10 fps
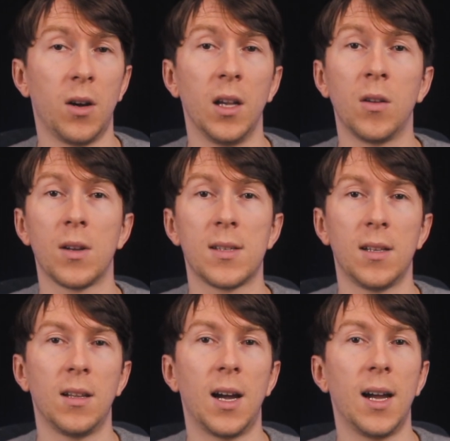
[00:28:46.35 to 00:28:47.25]
you are
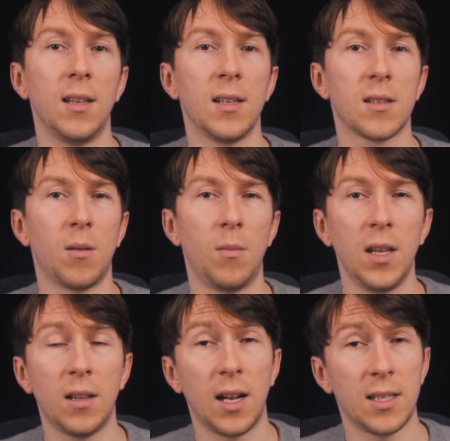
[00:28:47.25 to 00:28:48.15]
interested in adding some
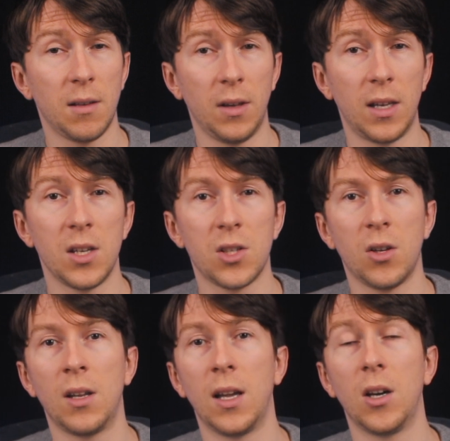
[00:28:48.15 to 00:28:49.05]
lead
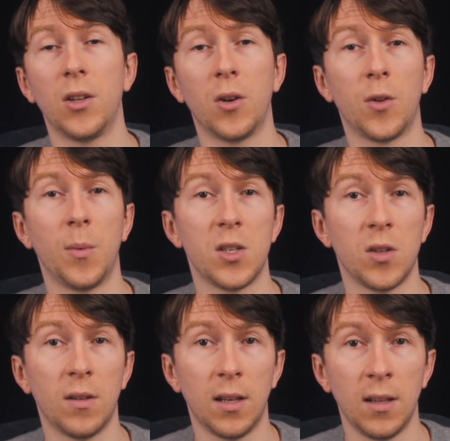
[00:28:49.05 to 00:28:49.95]
classification and other
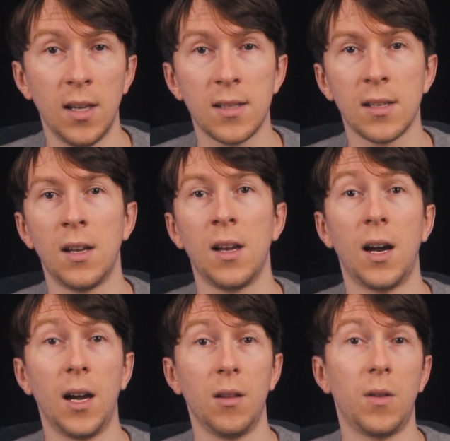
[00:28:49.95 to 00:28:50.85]
automation techniques,
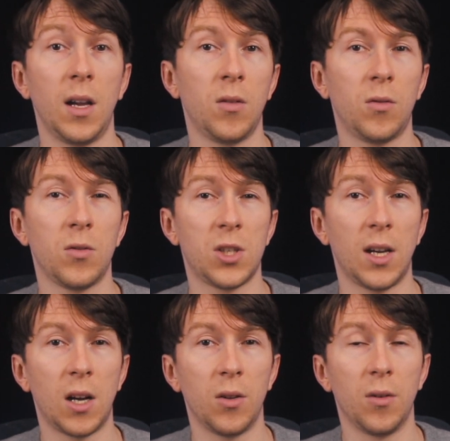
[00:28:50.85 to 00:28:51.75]
I invite you to
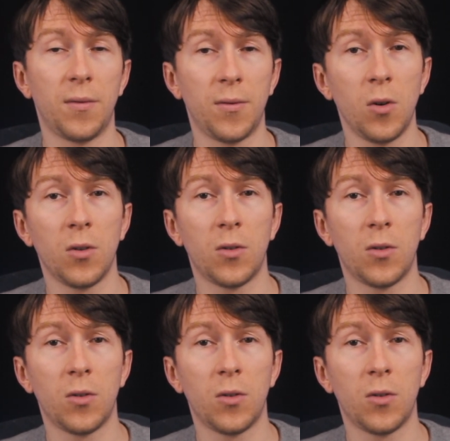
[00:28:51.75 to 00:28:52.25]
check out the full